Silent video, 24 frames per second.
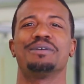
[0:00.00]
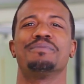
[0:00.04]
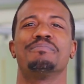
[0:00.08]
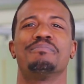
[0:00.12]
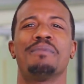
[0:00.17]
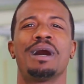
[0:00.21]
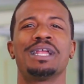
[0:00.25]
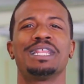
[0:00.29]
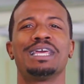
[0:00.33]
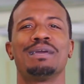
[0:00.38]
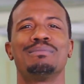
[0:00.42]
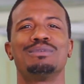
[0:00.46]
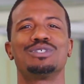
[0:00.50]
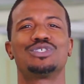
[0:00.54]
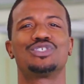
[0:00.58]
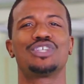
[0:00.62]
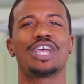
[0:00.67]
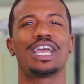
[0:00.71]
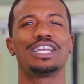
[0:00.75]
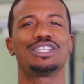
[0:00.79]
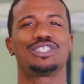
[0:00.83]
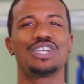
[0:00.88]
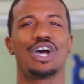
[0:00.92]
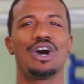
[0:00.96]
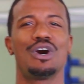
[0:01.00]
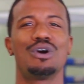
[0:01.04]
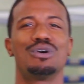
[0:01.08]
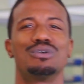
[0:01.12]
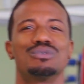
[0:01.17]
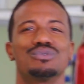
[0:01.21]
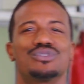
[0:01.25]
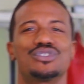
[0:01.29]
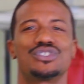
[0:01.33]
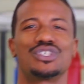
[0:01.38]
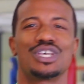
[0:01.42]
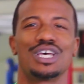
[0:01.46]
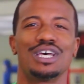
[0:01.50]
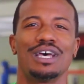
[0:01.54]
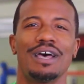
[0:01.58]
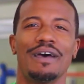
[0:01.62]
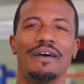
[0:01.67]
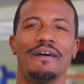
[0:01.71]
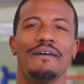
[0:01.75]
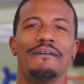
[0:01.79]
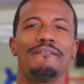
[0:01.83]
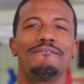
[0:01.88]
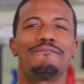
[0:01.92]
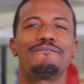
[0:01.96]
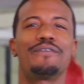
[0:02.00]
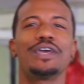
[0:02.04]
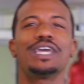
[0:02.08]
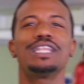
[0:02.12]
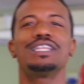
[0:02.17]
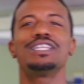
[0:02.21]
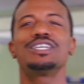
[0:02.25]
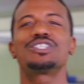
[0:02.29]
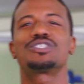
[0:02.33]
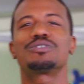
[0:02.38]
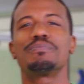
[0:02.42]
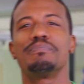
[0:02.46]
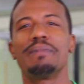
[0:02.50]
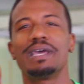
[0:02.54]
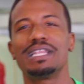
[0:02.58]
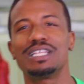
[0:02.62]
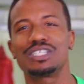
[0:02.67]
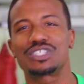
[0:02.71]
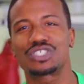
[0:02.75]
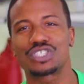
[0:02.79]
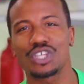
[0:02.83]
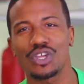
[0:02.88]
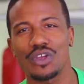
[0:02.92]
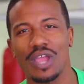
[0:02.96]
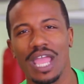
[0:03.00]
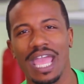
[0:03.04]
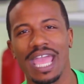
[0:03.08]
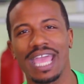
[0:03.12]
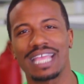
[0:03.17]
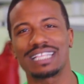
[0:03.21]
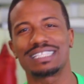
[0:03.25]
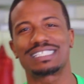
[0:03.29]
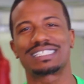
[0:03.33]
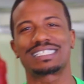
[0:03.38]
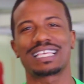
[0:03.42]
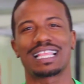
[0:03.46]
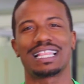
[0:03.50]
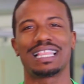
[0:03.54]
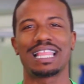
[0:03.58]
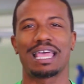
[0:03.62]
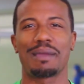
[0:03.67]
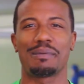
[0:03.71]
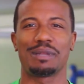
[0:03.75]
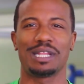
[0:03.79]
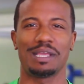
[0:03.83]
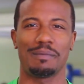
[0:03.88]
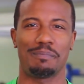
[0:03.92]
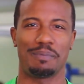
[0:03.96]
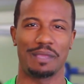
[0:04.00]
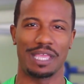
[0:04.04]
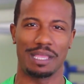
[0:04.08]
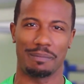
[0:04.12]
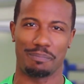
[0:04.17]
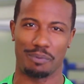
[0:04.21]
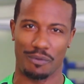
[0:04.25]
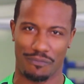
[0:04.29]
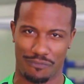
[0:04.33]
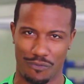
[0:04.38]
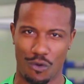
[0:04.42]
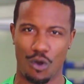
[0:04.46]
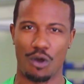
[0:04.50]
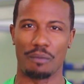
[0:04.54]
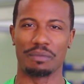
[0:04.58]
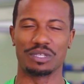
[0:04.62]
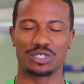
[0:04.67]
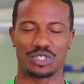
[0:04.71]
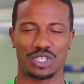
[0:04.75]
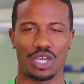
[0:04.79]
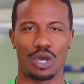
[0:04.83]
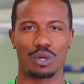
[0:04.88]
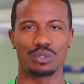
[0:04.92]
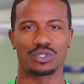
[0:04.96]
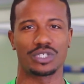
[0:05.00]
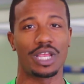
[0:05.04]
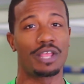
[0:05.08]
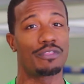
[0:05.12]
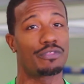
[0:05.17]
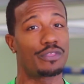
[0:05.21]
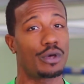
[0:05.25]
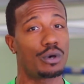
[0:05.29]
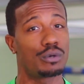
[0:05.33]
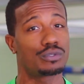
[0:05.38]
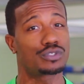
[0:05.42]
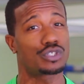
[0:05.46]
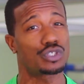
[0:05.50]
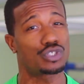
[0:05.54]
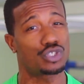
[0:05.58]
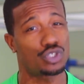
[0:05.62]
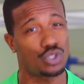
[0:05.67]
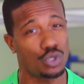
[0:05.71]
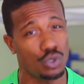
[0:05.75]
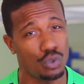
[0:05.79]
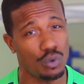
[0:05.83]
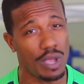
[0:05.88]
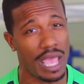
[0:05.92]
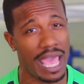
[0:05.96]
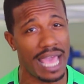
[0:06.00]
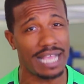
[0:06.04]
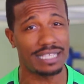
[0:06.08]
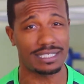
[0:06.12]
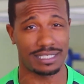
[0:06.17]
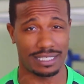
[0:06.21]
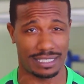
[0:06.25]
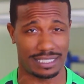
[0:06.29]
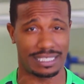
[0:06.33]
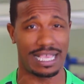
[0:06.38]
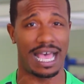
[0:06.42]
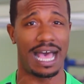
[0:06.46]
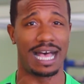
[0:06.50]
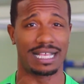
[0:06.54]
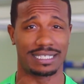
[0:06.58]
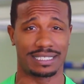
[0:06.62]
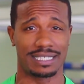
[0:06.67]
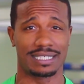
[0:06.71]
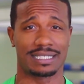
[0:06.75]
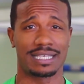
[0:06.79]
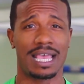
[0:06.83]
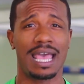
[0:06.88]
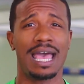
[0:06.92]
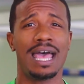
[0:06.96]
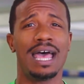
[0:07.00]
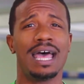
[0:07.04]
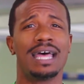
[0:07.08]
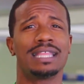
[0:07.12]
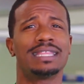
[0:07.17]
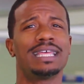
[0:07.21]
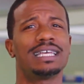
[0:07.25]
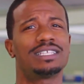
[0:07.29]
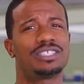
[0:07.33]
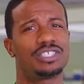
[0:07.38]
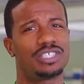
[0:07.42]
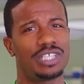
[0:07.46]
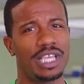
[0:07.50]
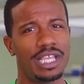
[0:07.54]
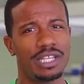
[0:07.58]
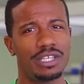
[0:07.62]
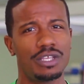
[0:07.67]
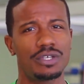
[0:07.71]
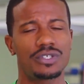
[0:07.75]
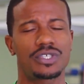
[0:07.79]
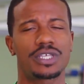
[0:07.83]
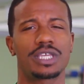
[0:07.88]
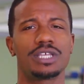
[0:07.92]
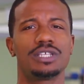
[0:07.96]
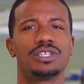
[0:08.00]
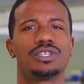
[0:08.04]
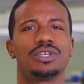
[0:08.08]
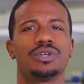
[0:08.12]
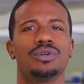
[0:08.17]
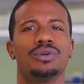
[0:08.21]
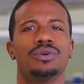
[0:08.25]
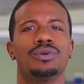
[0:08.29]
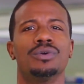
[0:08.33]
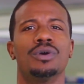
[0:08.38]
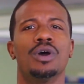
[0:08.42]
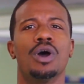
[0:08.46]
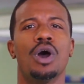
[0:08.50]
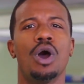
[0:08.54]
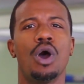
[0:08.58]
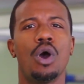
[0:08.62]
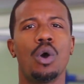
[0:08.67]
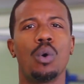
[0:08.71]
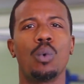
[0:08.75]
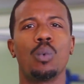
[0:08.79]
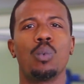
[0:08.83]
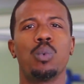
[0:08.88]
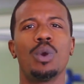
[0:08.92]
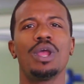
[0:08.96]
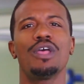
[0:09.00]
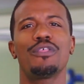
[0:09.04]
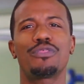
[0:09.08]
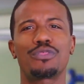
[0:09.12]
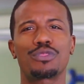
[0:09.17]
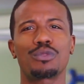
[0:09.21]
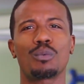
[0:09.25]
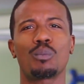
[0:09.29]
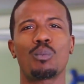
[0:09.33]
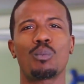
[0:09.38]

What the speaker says: My name is Jay Jones, Fitness Minister and Celebrity Peak Performance Coach. And those are two exercises that seniors can do with